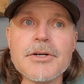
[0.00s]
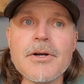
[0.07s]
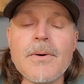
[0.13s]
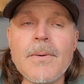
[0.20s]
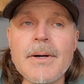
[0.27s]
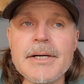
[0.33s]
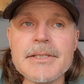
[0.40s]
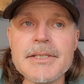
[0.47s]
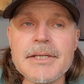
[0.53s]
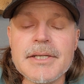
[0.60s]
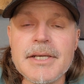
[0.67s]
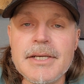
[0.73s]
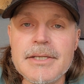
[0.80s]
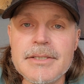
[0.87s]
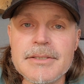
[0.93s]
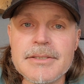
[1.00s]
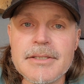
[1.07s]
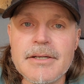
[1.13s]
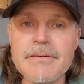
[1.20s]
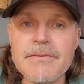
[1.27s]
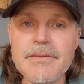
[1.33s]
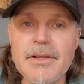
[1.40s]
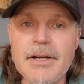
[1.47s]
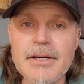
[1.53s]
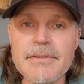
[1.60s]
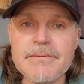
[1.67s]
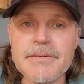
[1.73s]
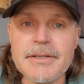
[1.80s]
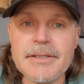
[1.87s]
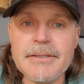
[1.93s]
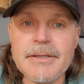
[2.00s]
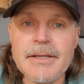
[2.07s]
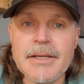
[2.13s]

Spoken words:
quantities of larvae